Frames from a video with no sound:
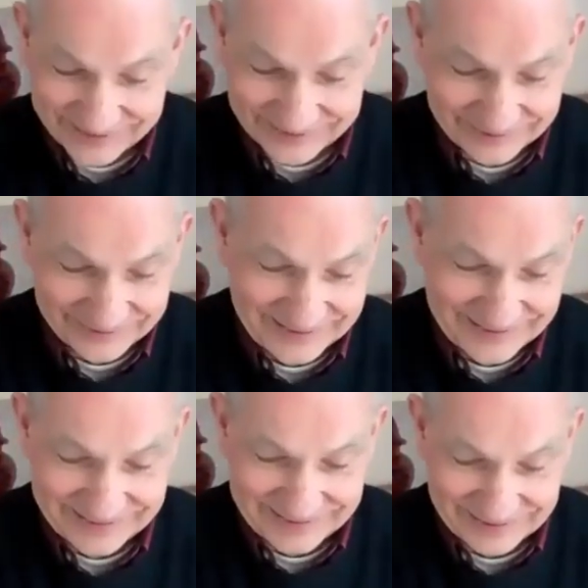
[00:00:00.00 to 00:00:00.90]
wonder,
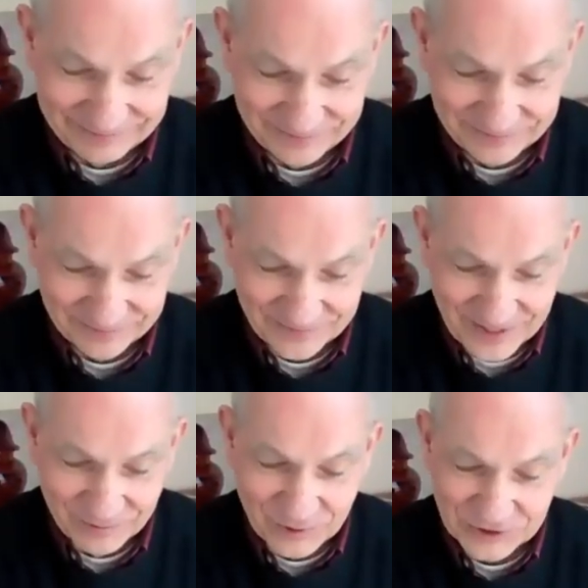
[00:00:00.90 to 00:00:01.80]

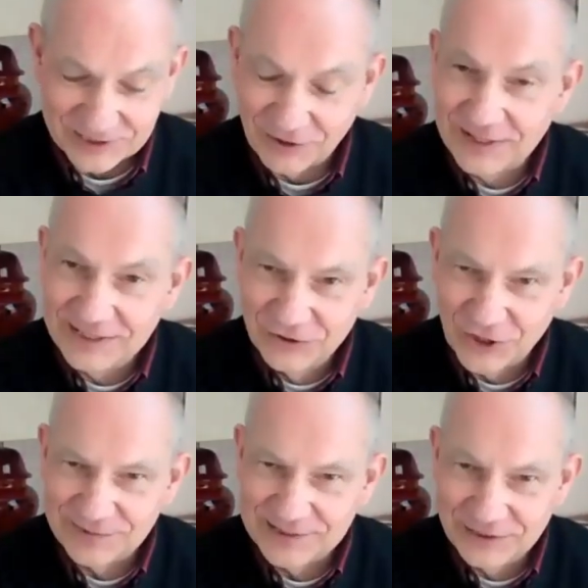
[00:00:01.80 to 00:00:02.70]
was it already
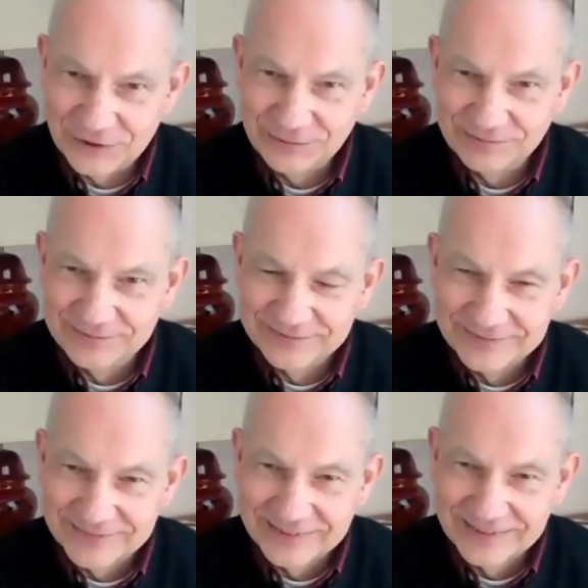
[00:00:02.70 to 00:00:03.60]
dormant in you,
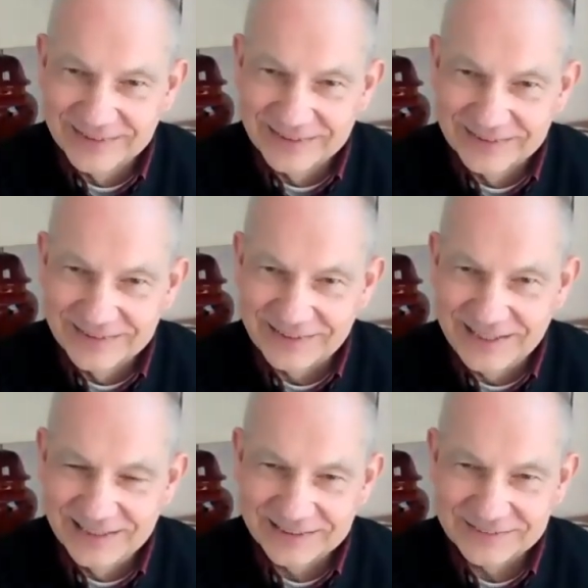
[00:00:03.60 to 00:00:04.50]
that
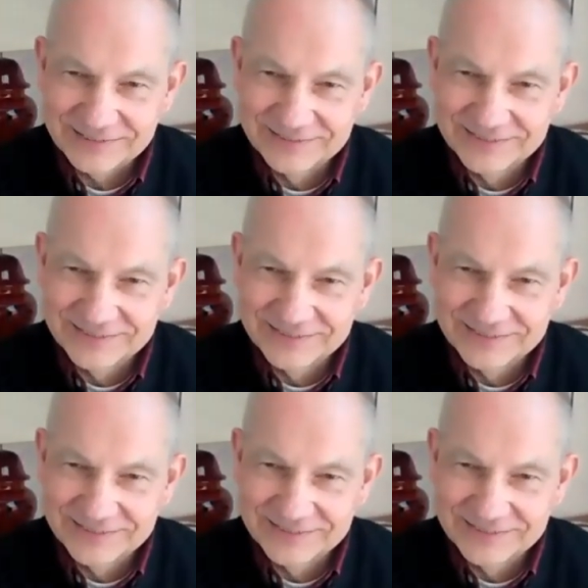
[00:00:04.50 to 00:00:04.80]
healer?